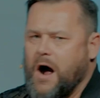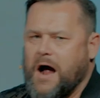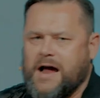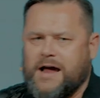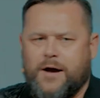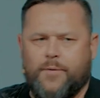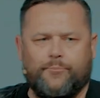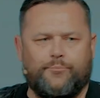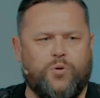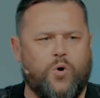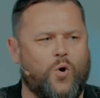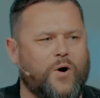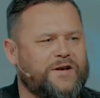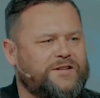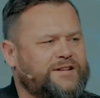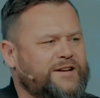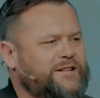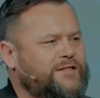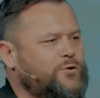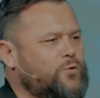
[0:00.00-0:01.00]
I am
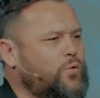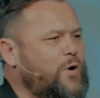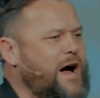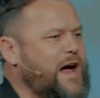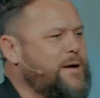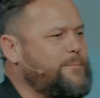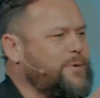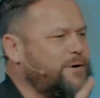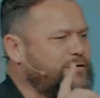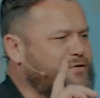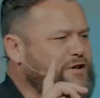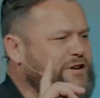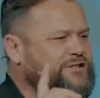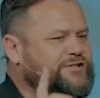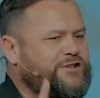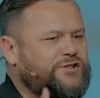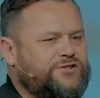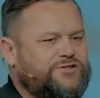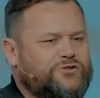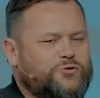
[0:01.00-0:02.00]
pointing the way, but
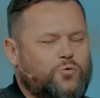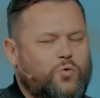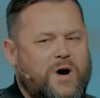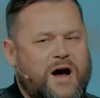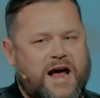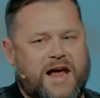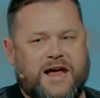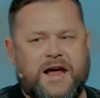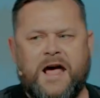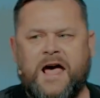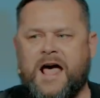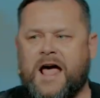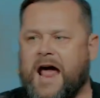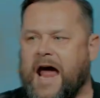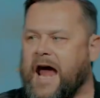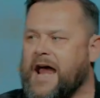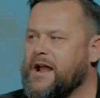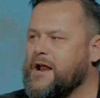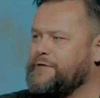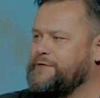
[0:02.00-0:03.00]
this is the way.
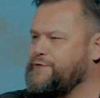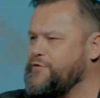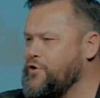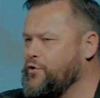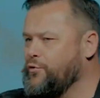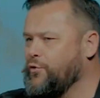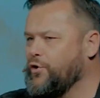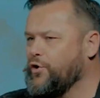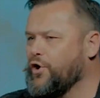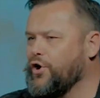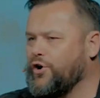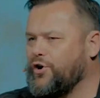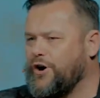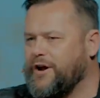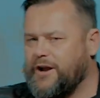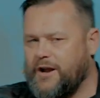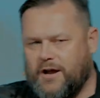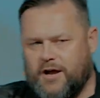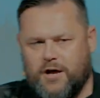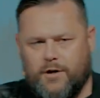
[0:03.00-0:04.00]
And if you look
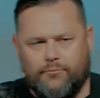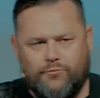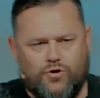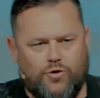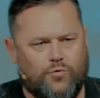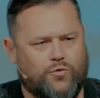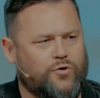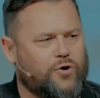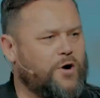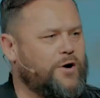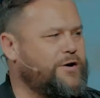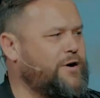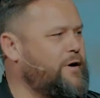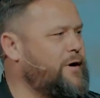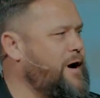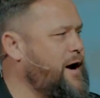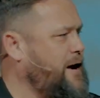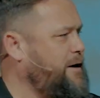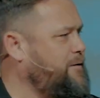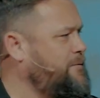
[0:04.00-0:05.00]
at him, you will not
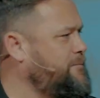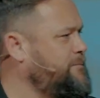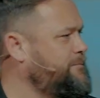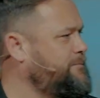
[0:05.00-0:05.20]
die.